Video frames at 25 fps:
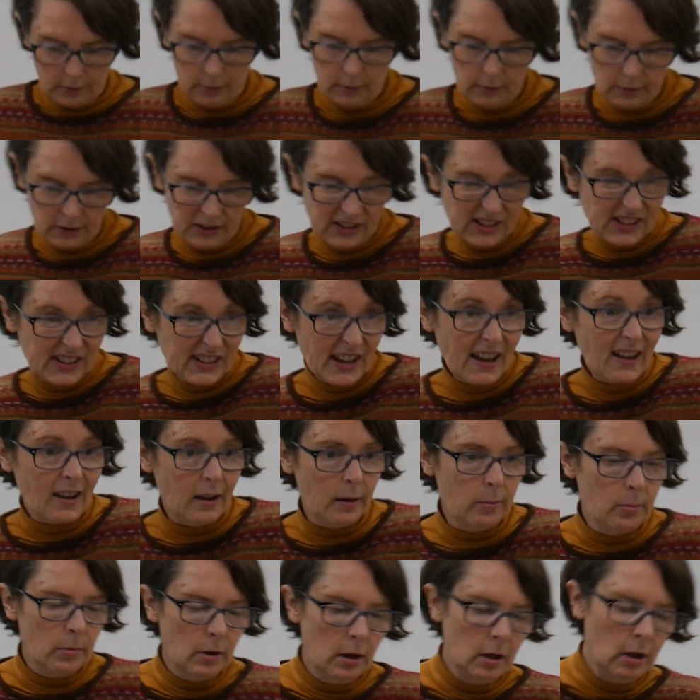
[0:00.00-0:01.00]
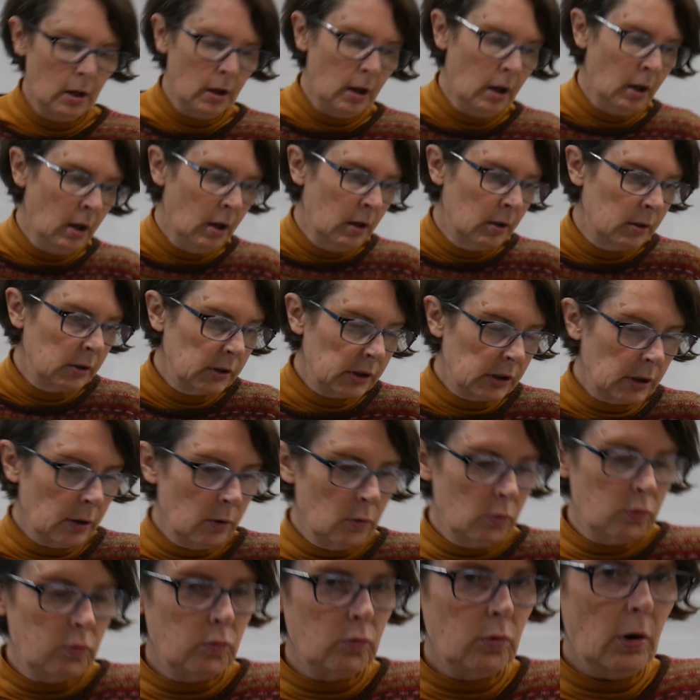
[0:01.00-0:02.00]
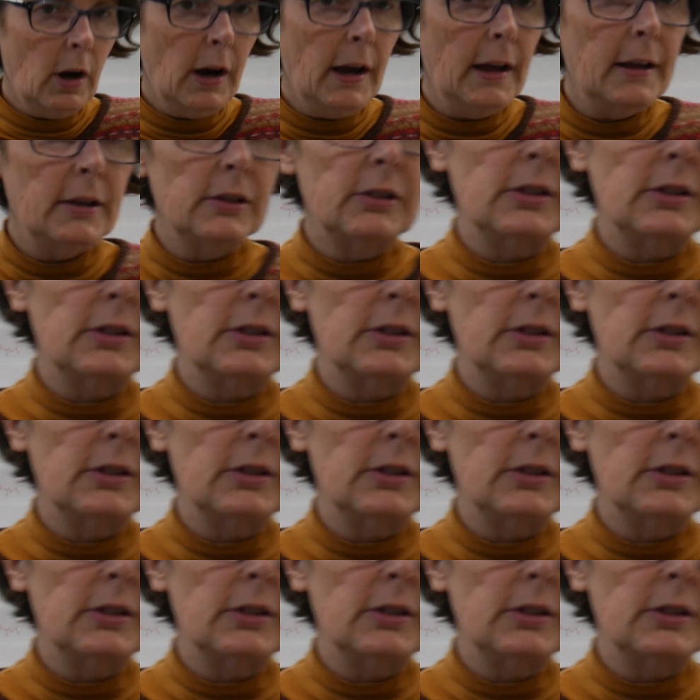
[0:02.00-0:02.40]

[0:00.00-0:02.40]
the same. So why is